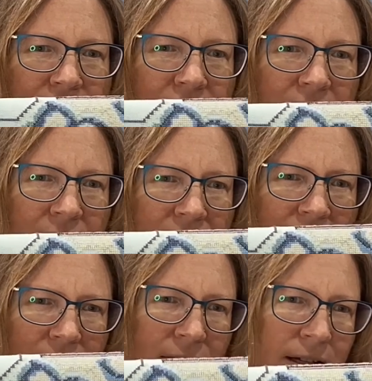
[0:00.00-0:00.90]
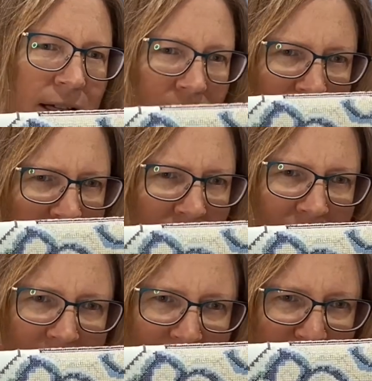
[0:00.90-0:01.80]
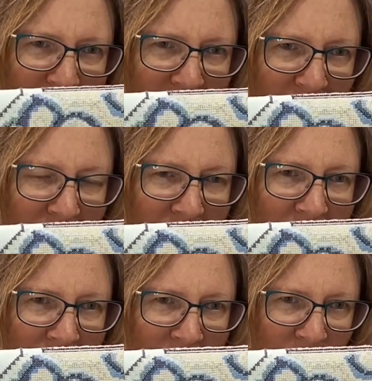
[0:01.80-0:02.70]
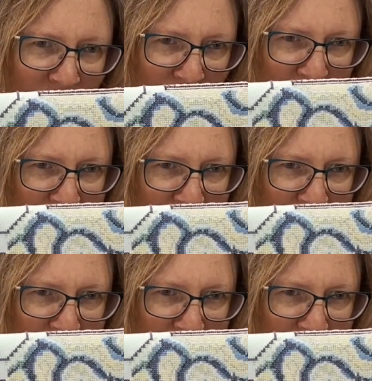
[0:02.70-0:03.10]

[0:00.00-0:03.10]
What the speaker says: and then it didn't get named until a bit later on.